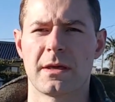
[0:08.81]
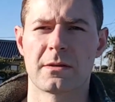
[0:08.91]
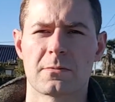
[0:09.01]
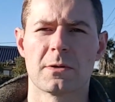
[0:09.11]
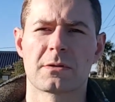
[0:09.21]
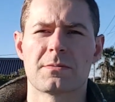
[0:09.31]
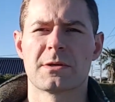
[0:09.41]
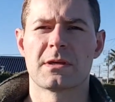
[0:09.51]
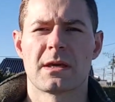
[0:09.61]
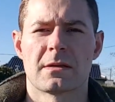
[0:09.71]
and welcome
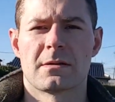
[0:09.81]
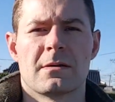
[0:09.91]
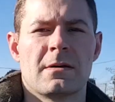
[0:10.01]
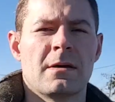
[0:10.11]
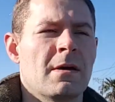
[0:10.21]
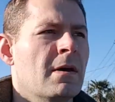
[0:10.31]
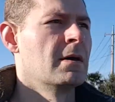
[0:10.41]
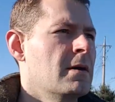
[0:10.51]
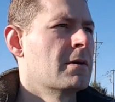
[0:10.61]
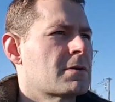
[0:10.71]
again
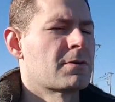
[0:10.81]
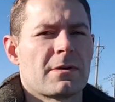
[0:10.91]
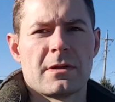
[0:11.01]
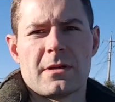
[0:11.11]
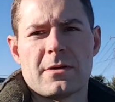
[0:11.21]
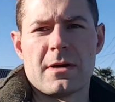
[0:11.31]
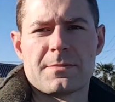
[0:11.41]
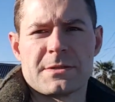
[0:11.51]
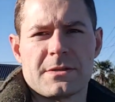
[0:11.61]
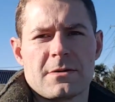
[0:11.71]
to another
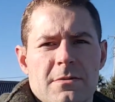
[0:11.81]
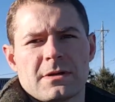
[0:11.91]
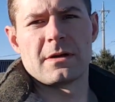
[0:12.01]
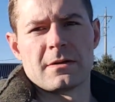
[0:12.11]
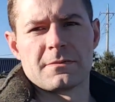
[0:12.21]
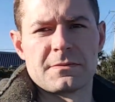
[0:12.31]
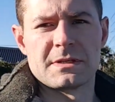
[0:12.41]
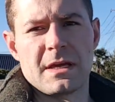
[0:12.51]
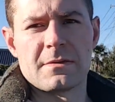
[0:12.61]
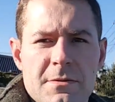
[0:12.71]
episode of
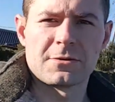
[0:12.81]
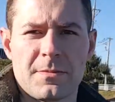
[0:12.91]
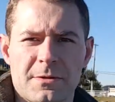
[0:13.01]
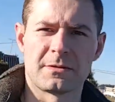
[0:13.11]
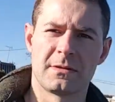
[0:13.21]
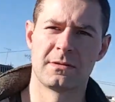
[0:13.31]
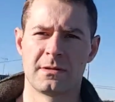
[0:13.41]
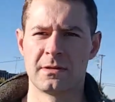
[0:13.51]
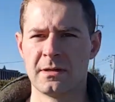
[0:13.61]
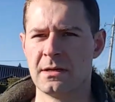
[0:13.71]
Dave Trippin'.
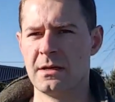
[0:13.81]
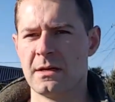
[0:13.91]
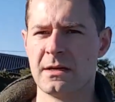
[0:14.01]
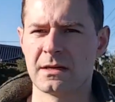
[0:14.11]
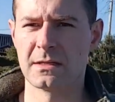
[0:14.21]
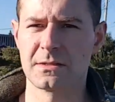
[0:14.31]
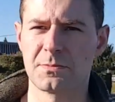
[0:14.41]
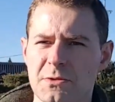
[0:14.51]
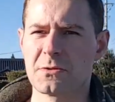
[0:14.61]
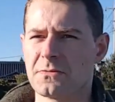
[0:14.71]
It's a
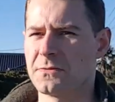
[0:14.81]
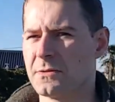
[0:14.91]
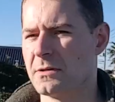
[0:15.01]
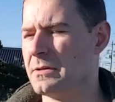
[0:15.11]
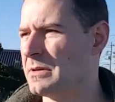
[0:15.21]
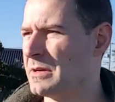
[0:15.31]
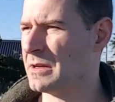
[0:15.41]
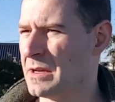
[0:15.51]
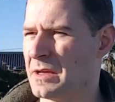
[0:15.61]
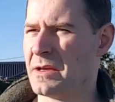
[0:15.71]
beautiful
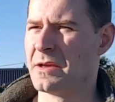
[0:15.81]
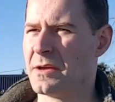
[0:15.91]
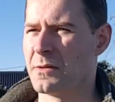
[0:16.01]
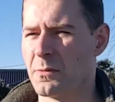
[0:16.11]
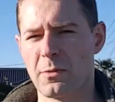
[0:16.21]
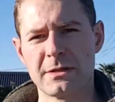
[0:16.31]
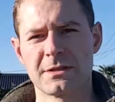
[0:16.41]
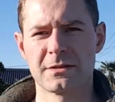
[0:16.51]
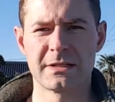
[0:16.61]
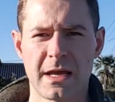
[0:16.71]

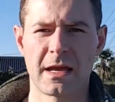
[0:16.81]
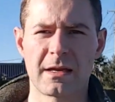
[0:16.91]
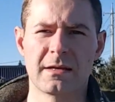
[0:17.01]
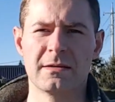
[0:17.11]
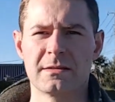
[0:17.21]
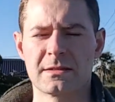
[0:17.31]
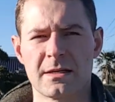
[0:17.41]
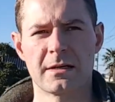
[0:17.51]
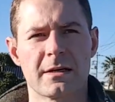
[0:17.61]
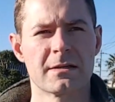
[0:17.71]
winter day,
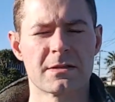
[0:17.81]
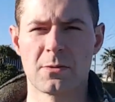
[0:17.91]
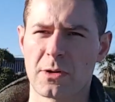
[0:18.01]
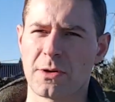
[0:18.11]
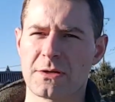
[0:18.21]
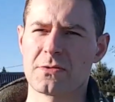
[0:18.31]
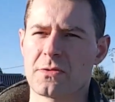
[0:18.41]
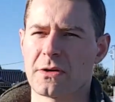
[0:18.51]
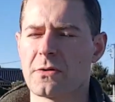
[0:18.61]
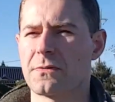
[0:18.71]
sunny, so what
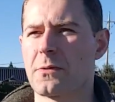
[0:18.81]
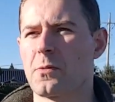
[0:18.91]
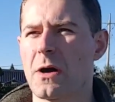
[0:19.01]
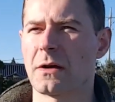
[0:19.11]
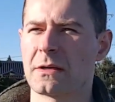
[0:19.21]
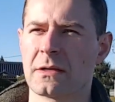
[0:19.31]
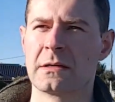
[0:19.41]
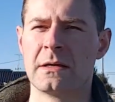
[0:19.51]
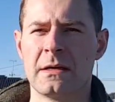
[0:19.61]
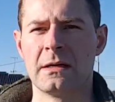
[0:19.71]
do? I go for a walk.
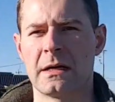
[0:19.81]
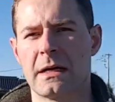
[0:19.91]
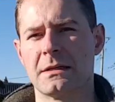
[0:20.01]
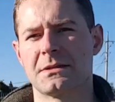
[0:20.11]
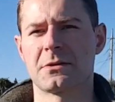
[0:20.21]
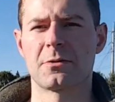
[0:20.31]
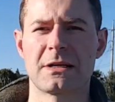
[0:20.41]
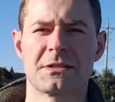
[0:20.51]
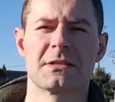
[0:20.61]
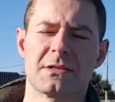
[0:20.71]
I answer
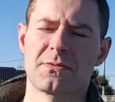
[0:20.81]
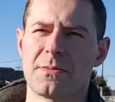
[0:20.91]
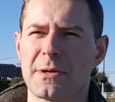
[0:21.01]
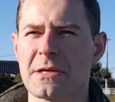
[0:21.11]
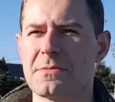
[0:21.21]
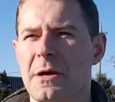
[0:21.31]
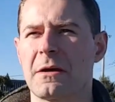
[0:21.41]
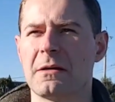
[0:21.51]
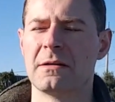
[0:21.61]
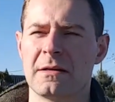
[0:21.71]
questions from my email.